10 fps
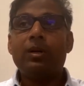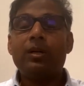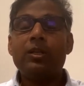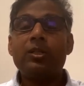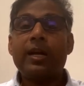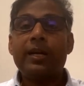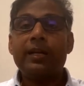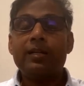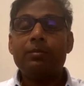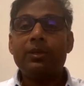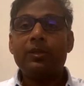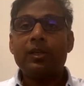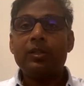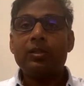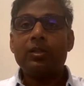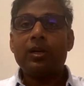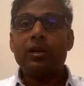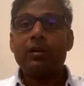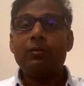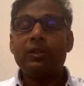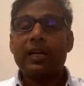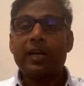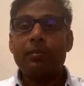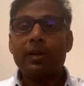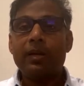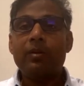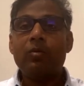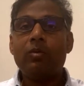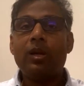understanding the business which I am in,